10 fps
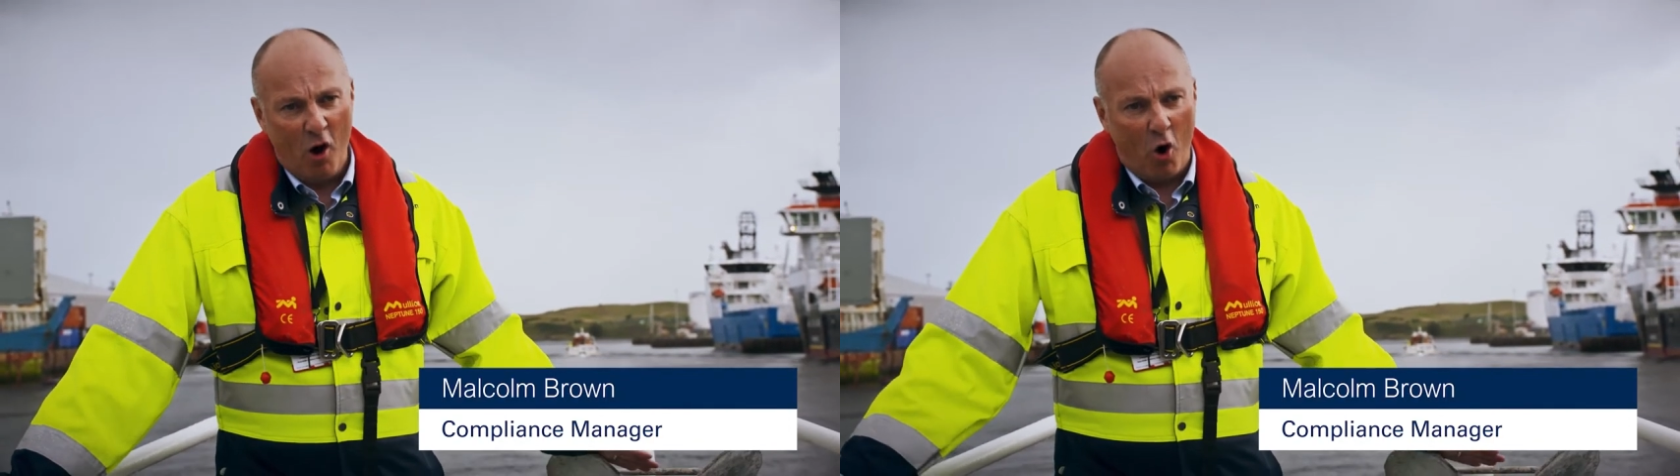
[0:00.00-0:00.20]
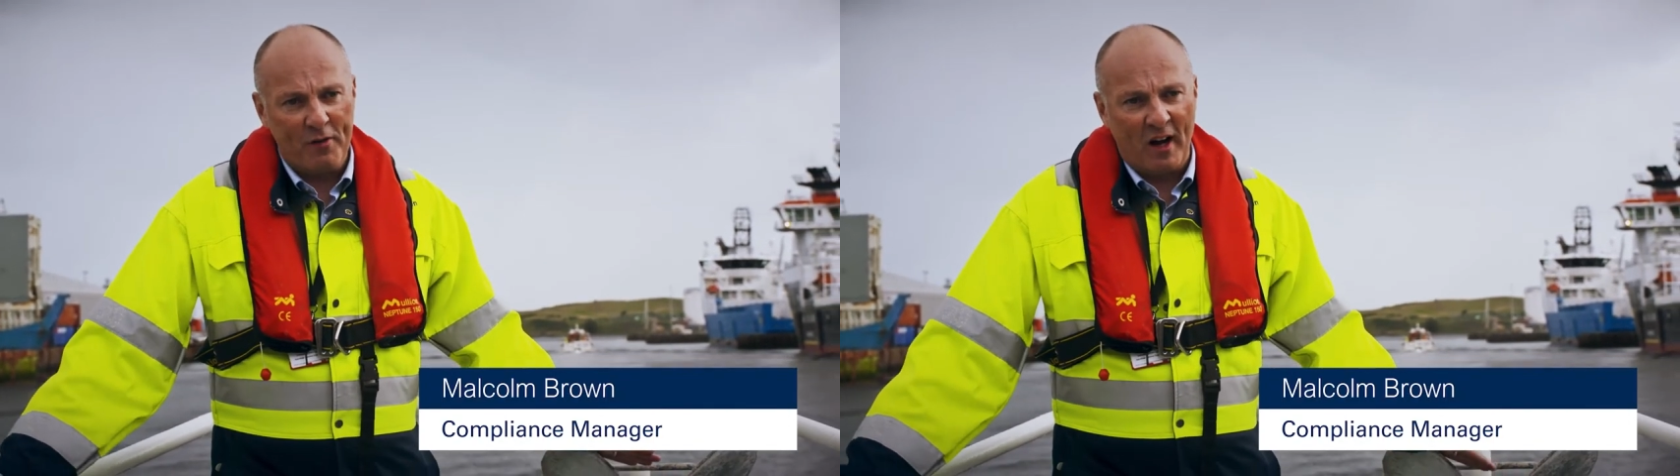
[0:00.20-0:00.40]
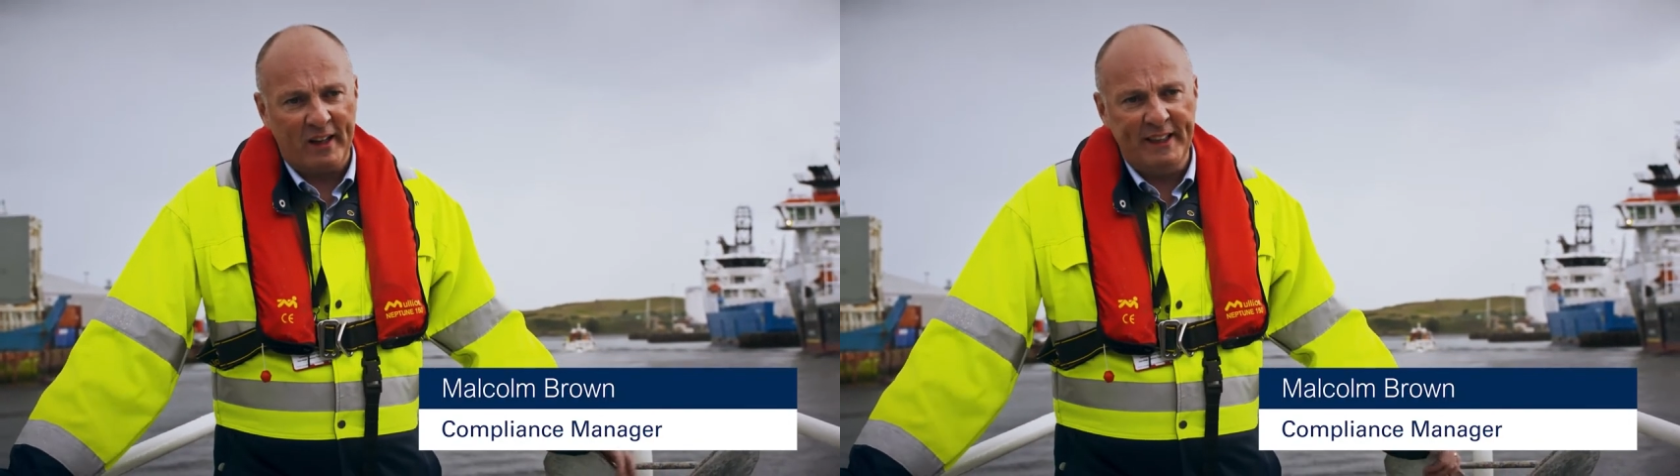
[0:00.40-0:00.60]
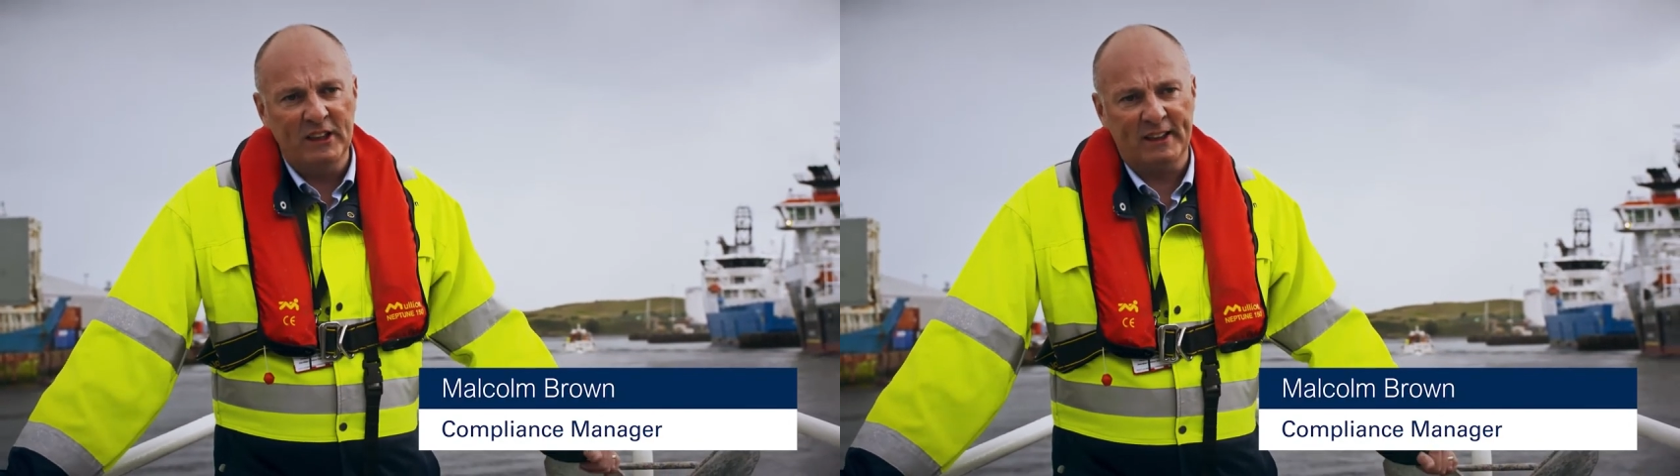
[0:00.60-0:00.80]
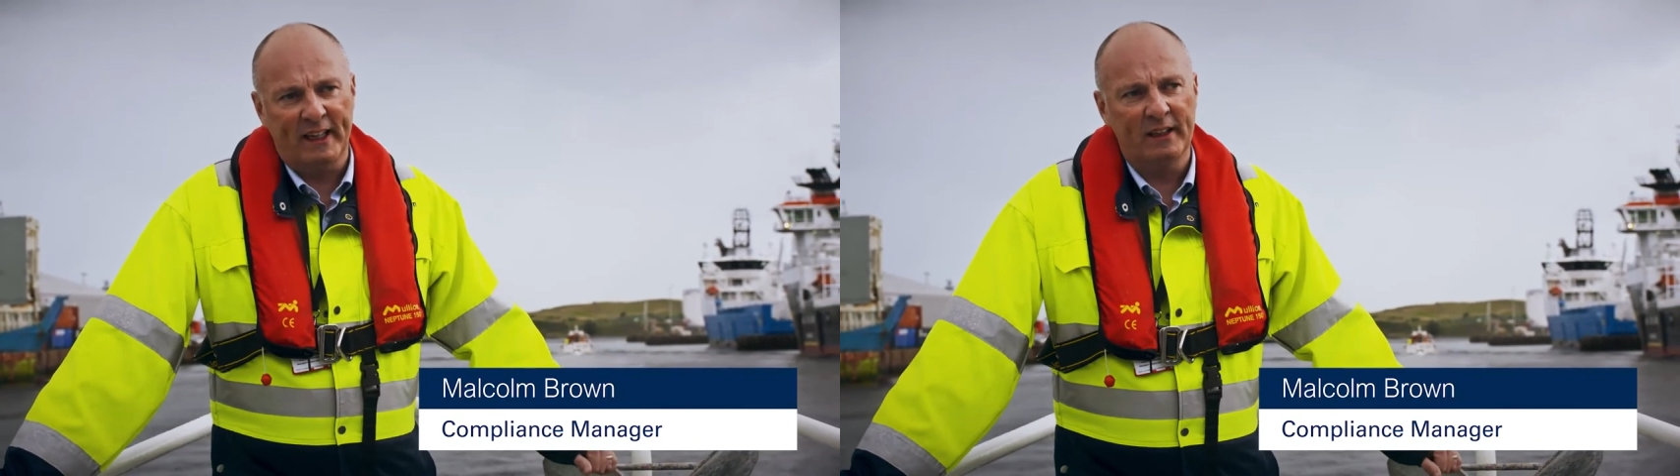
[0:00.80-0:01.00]
on that
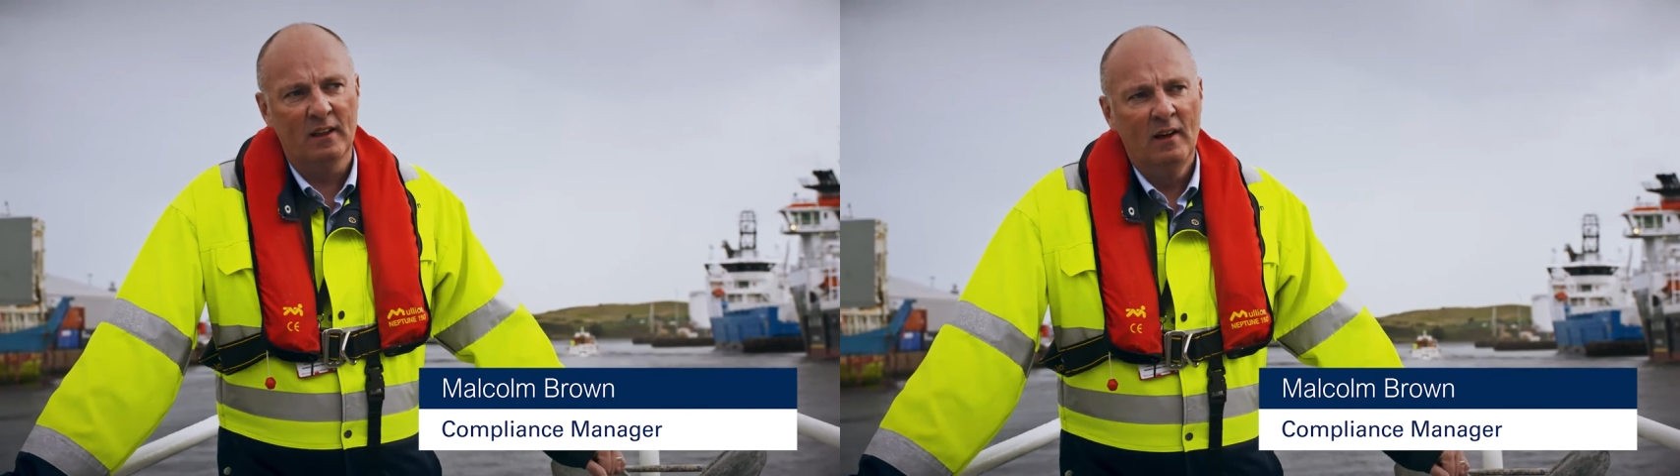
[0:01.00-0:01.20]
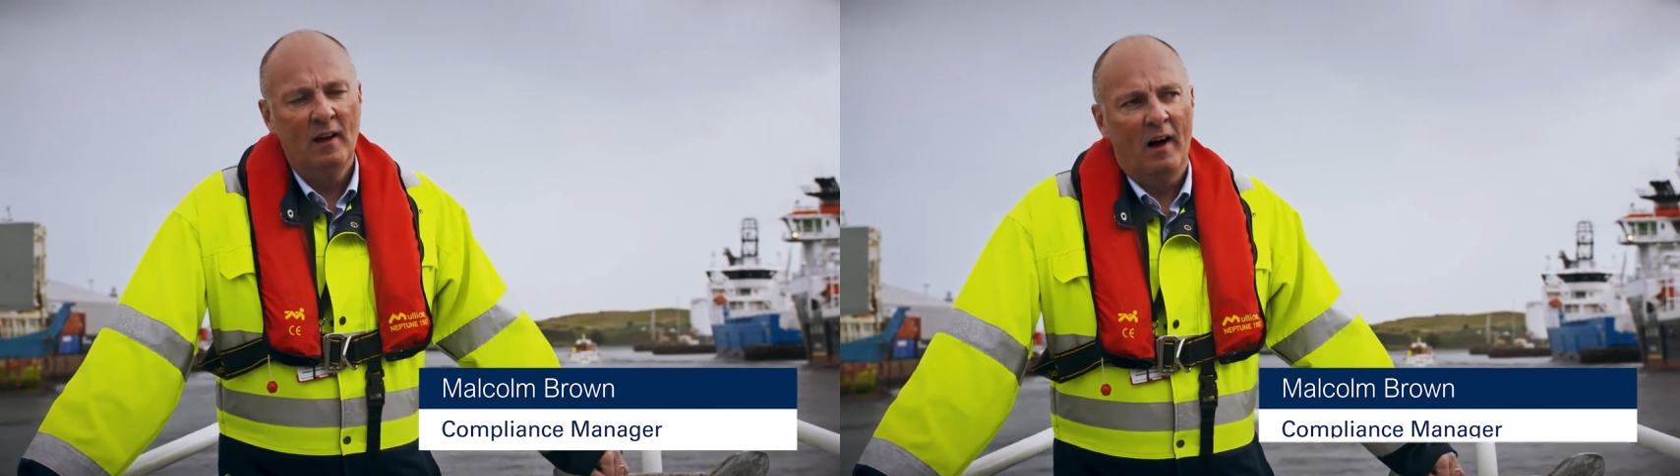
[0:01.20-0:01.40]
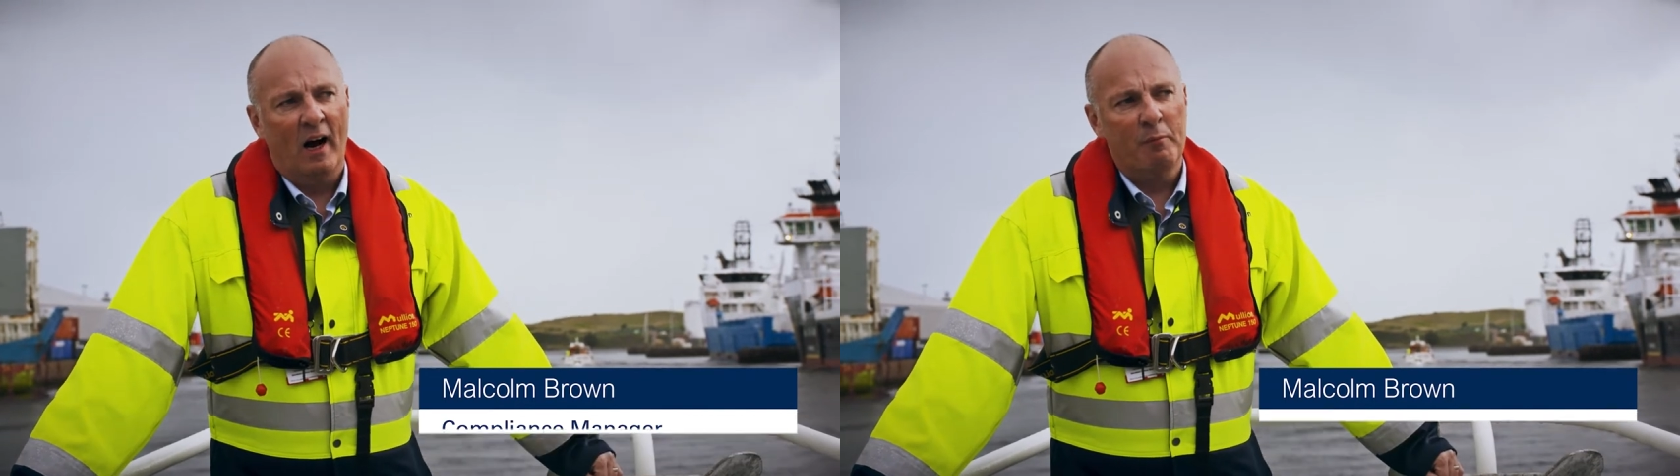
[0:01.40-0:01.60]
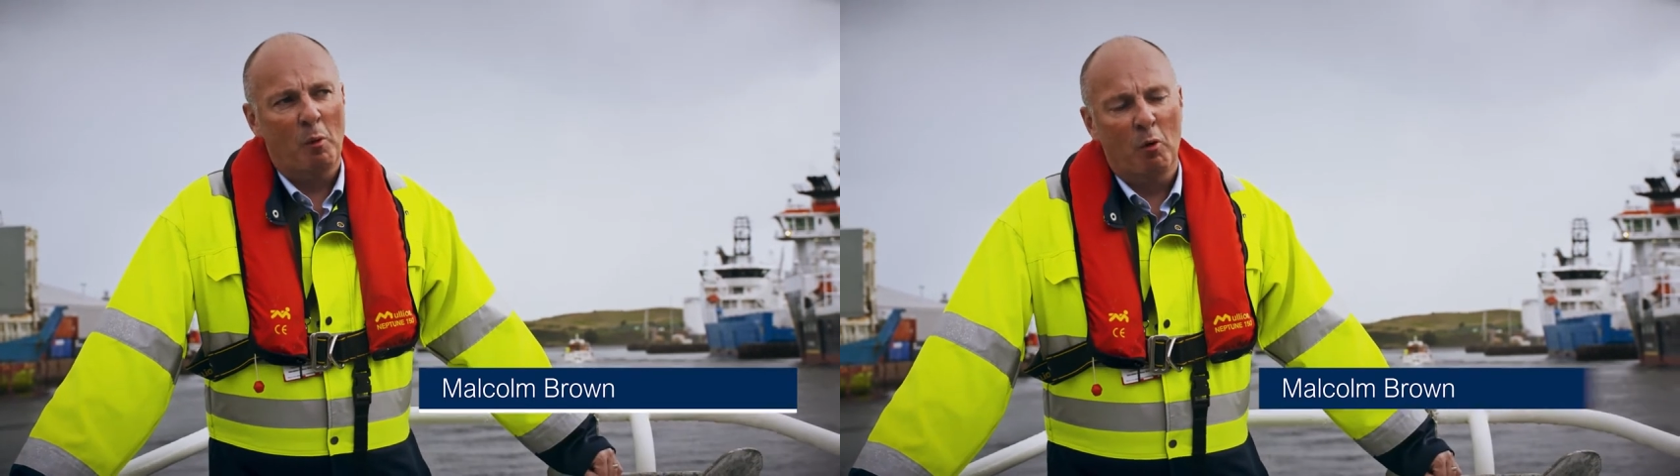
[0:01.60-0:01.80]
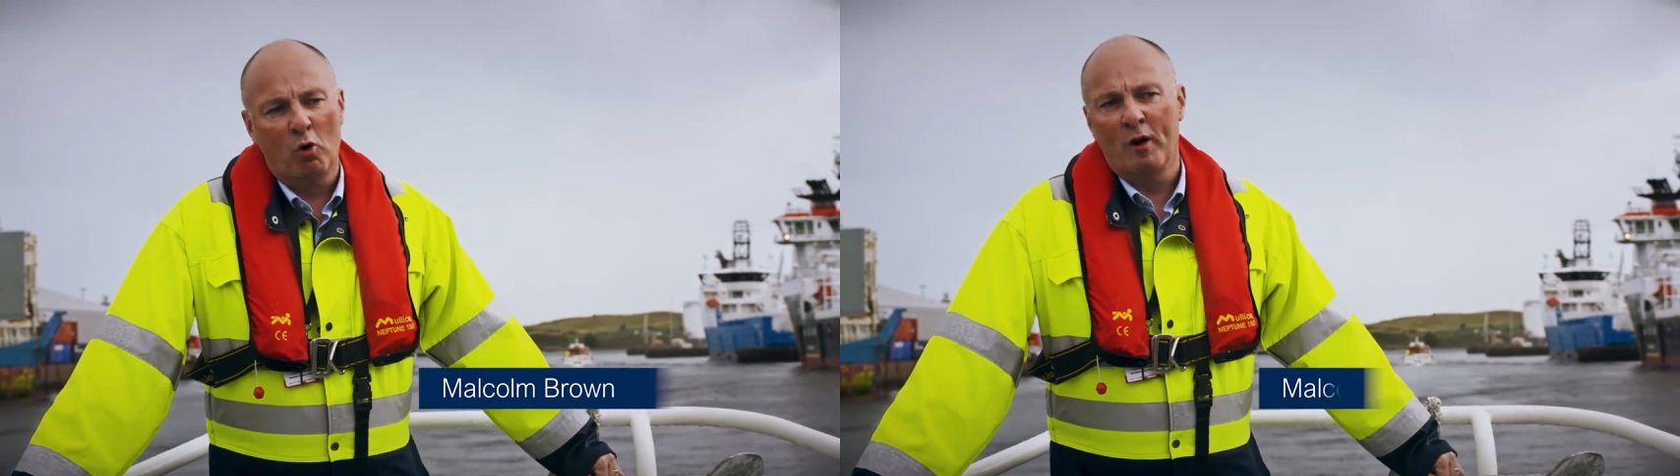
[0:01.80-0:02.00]
quayside, and
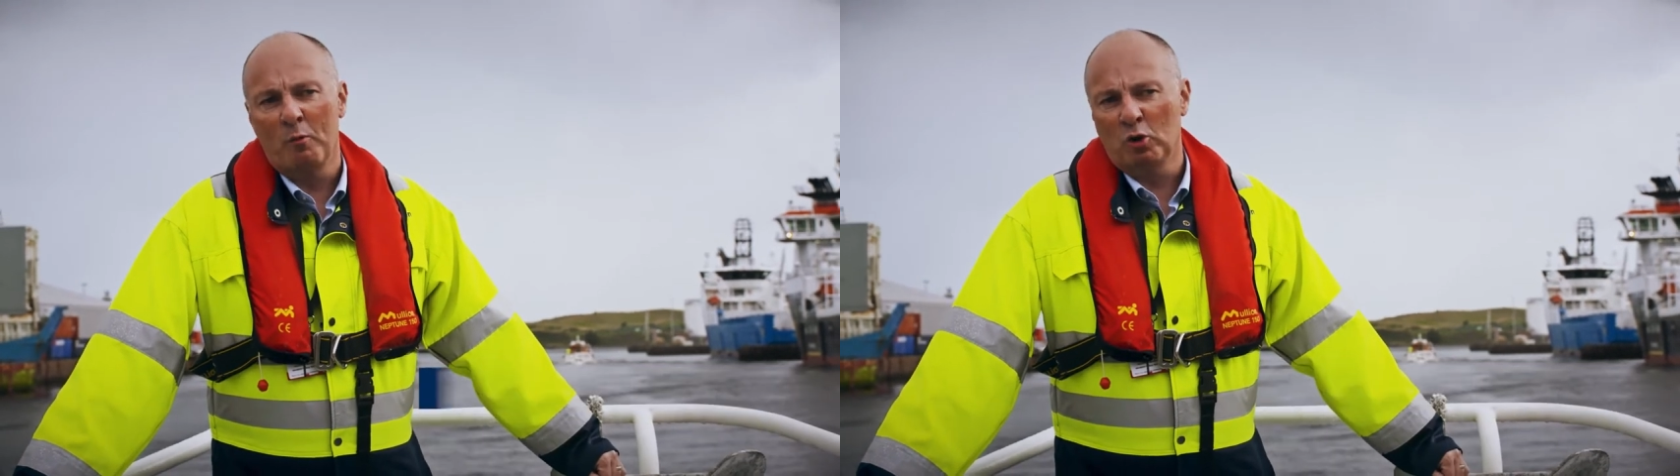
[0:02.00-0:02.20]
we will go in and